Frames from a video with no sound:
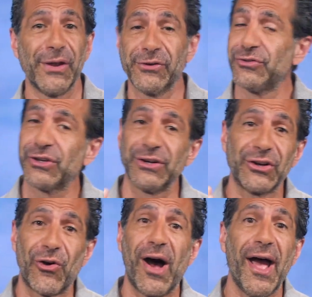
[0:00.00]
They're just going
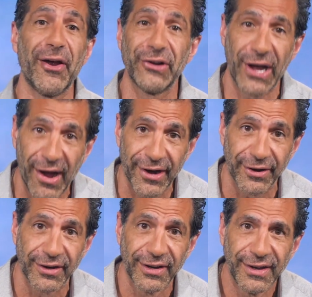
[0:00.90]
to go higher and
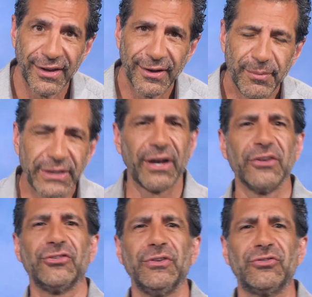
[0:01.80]
higher
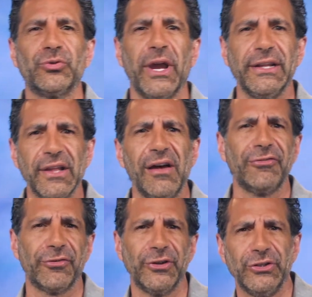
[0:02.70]
because of His great
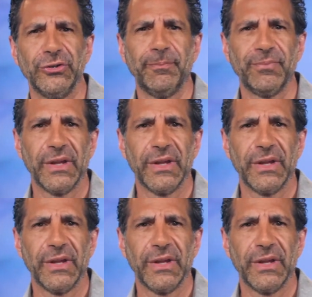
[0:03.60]
love for you.